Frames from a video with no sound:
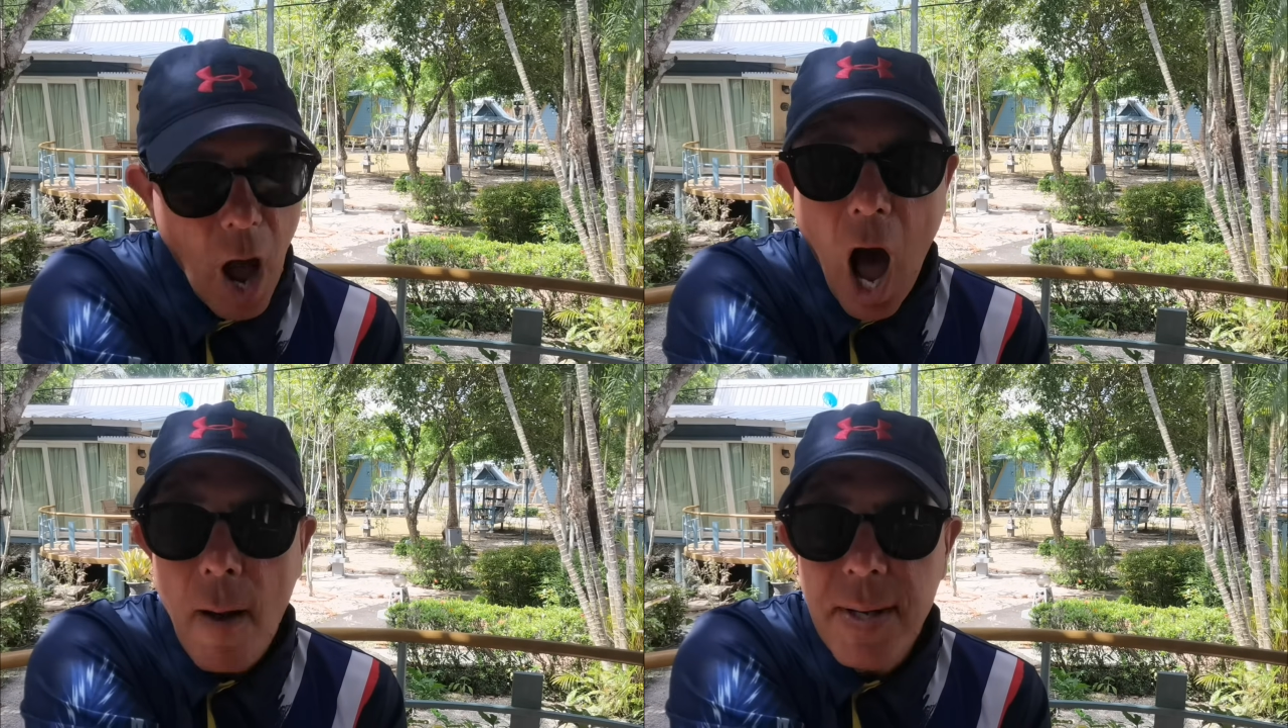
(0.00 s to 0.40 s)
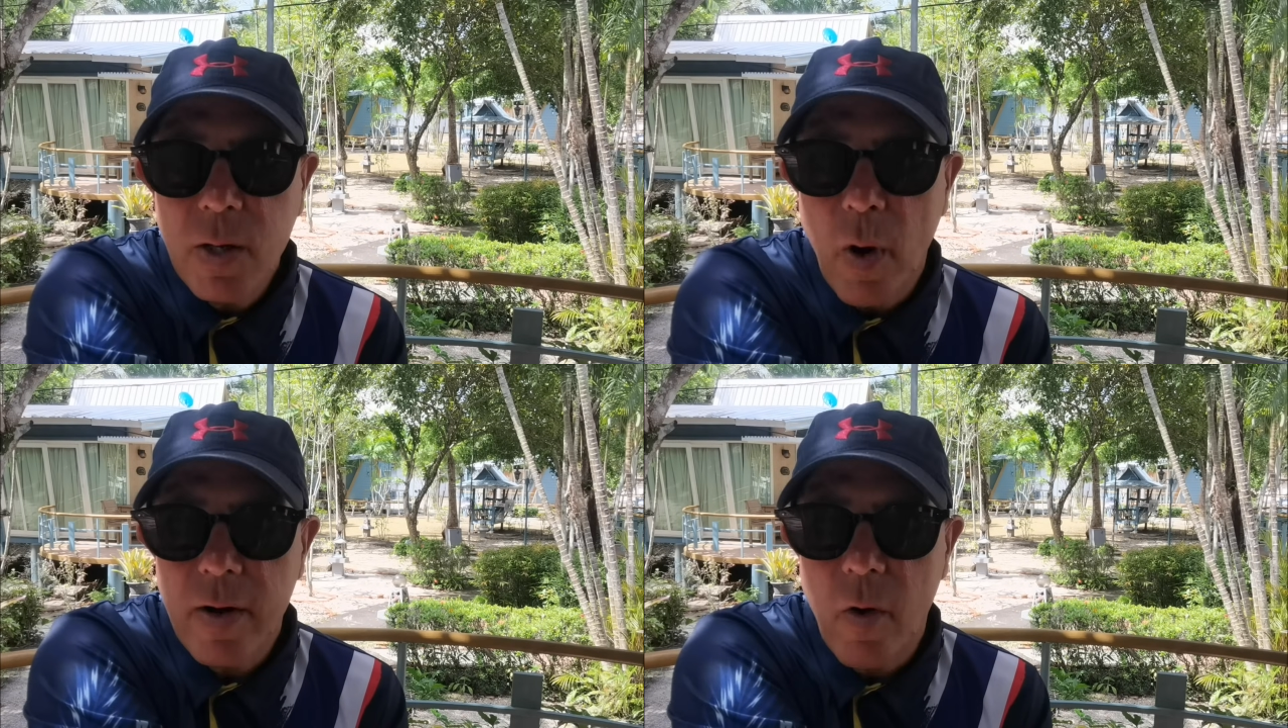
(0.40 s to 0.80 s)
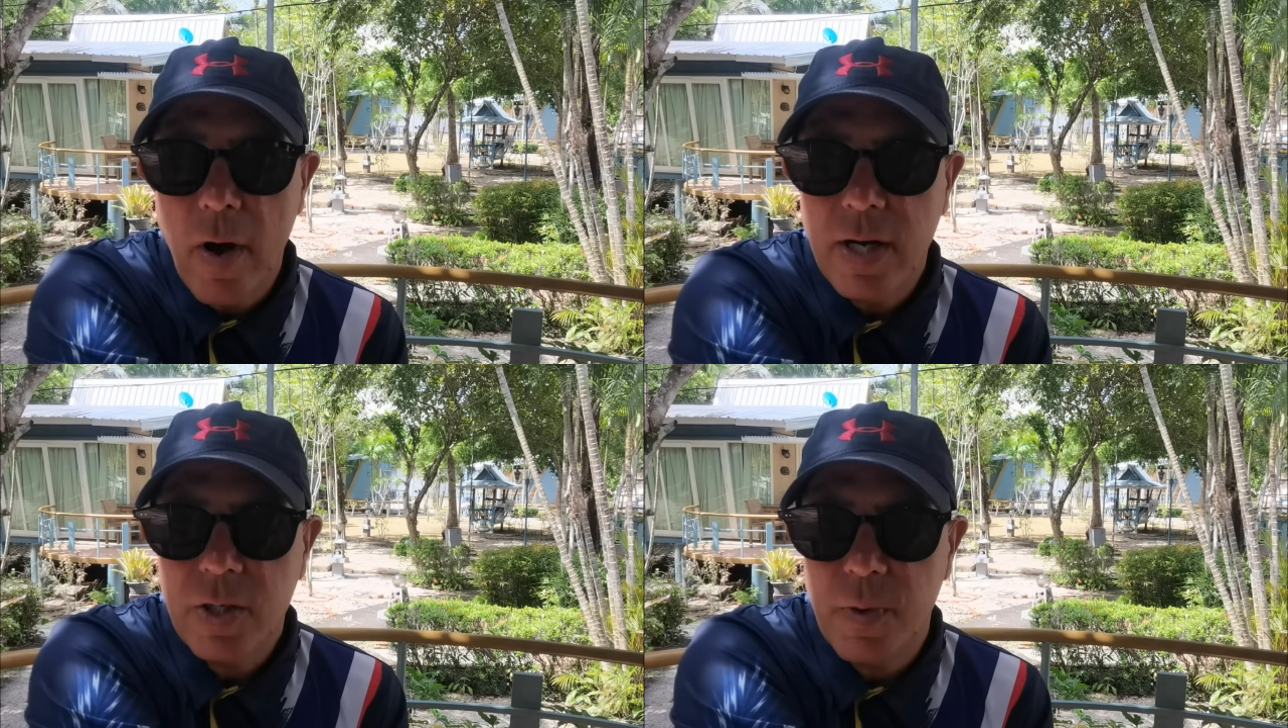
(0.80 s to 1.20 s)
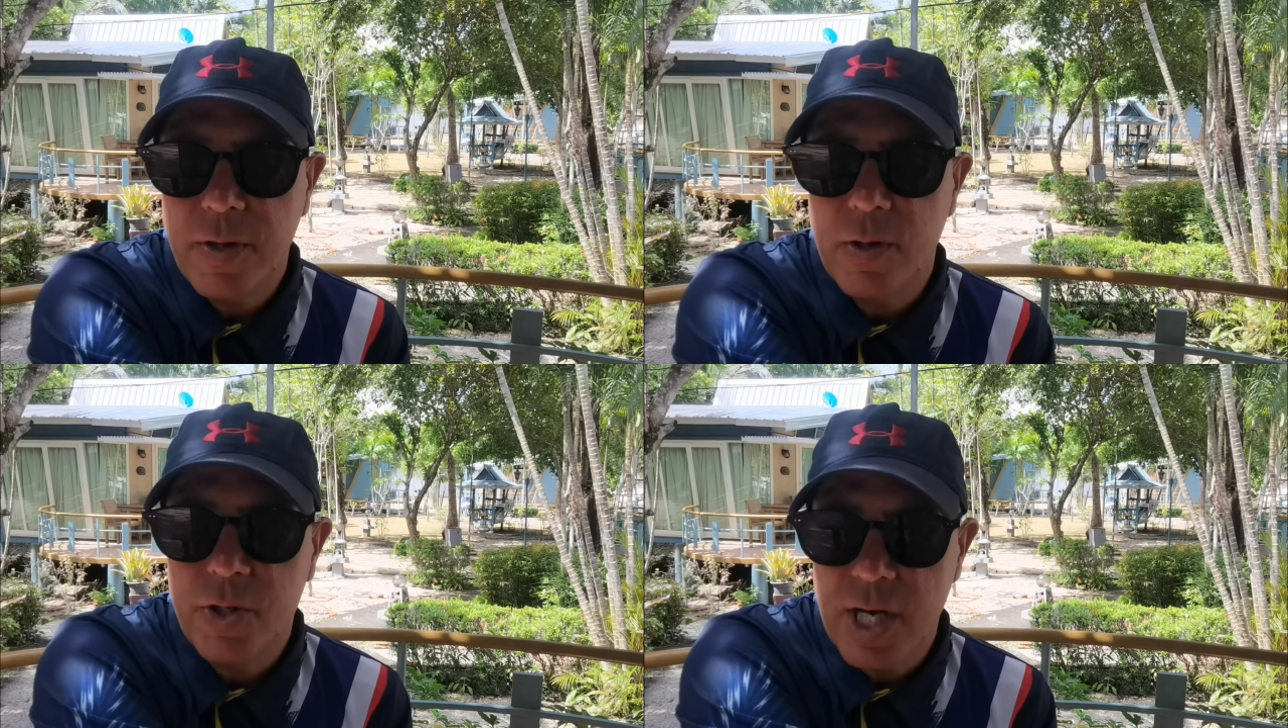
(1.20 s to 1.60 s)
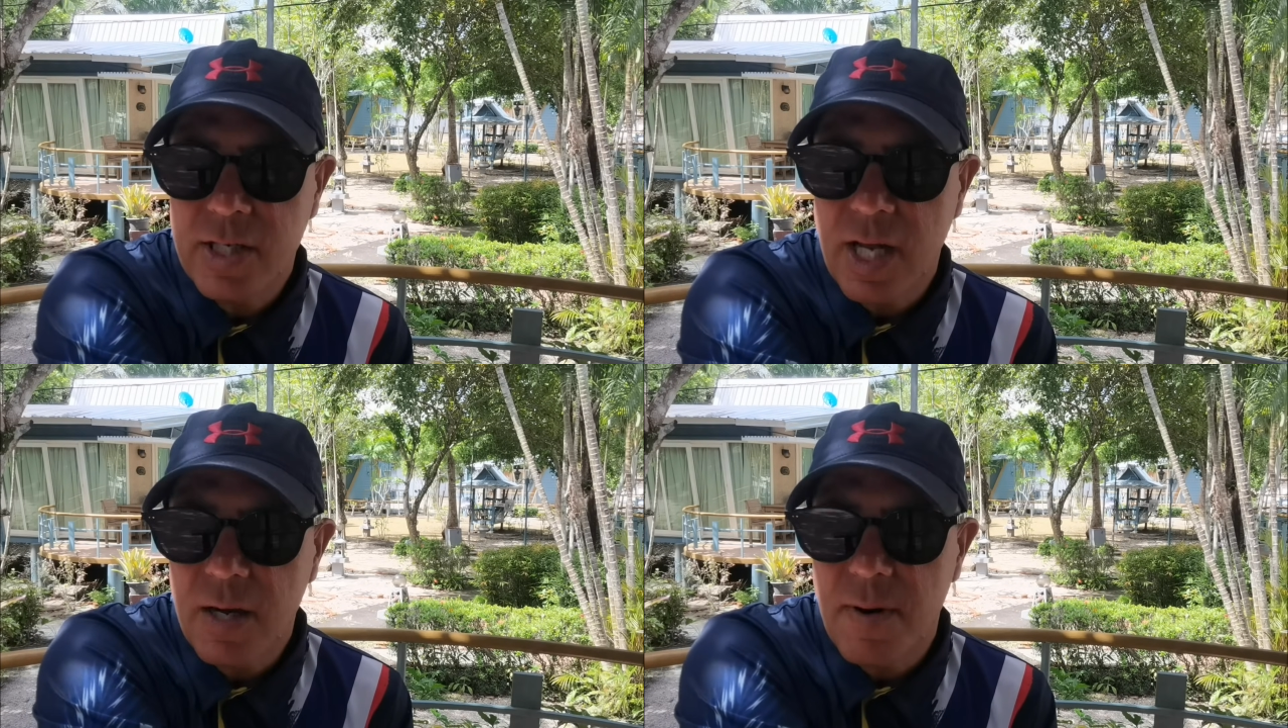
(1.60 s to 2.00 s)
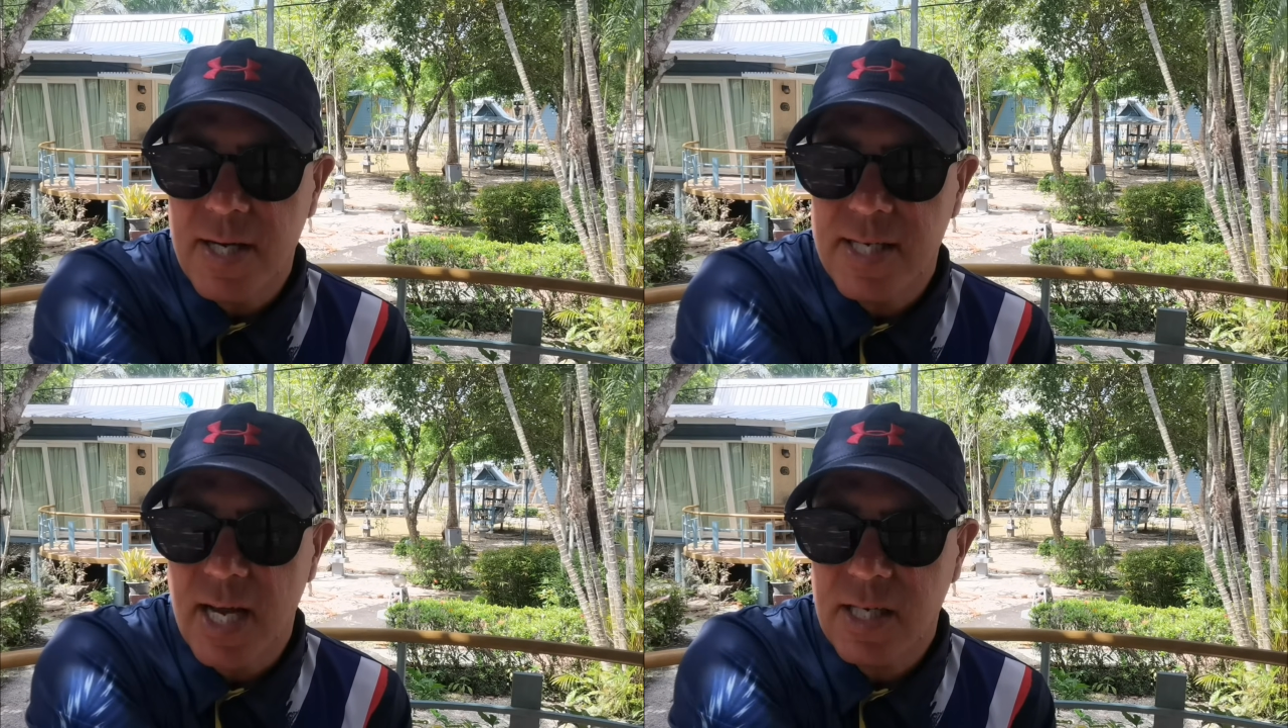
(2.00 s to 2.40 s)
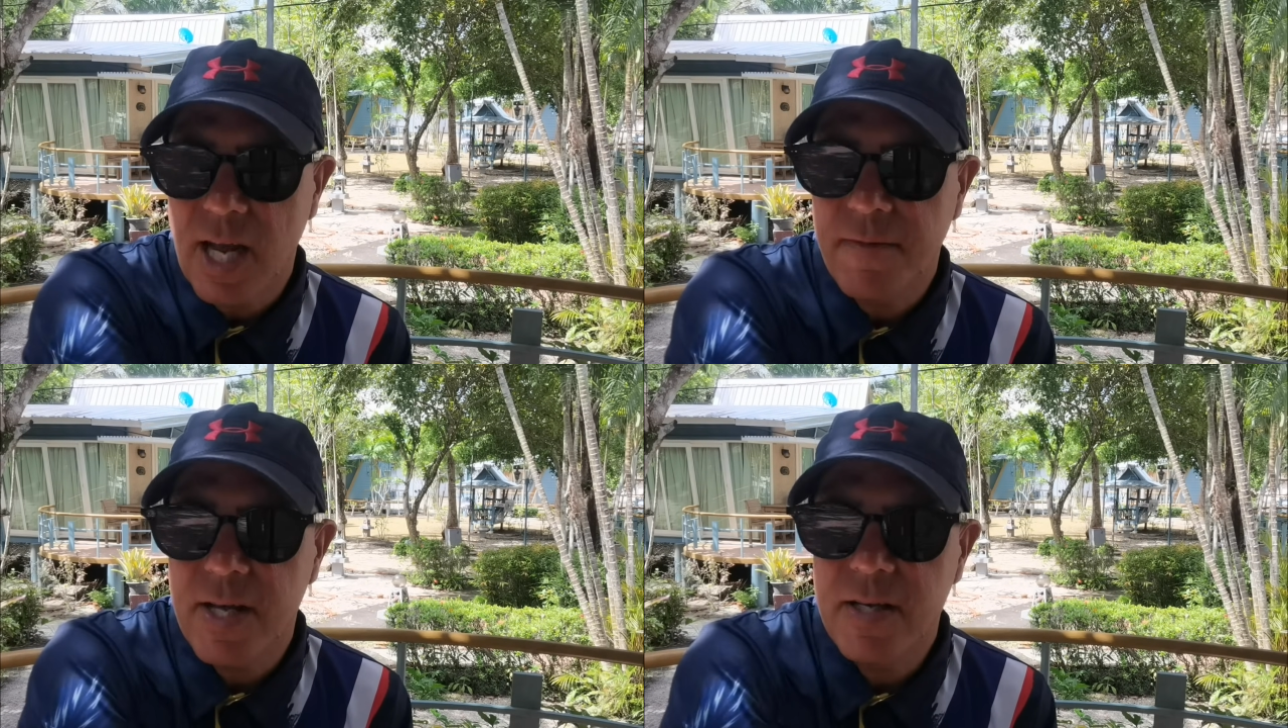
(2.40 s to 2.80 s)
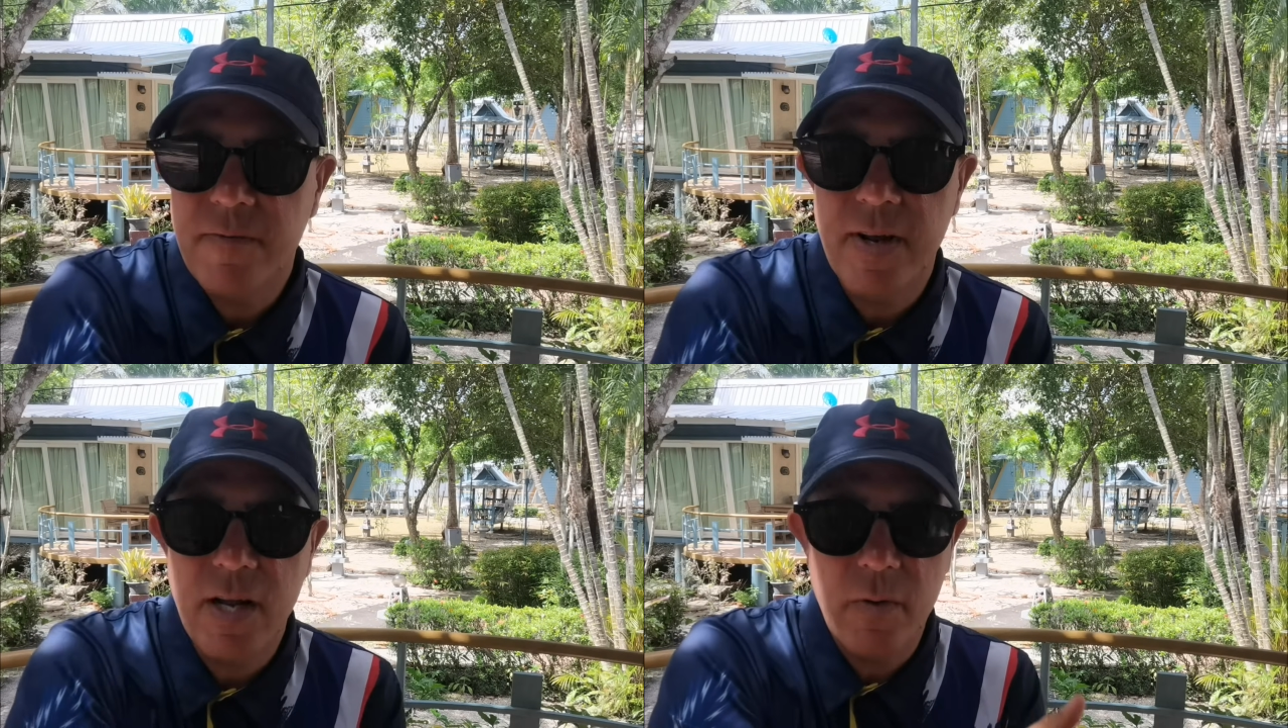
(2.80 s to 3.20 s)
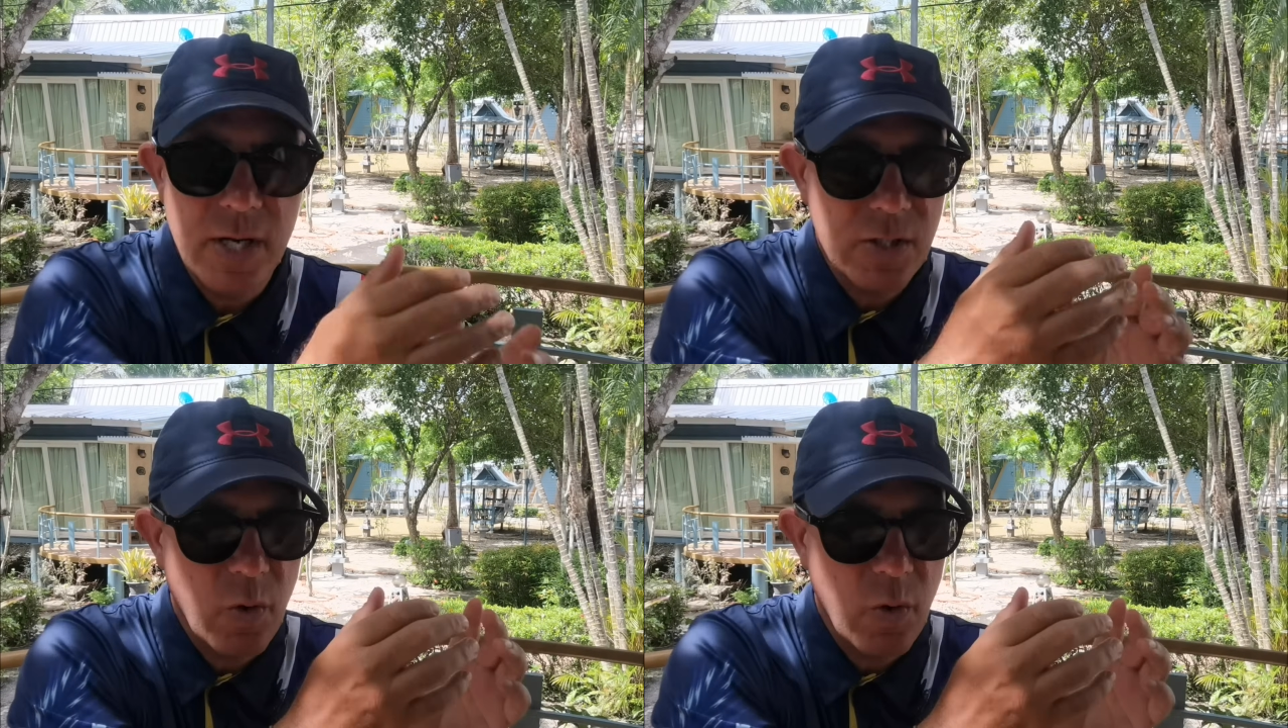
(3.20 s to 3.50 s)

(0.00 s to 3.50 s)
I'll be quite honest with you, just like my sex like this video is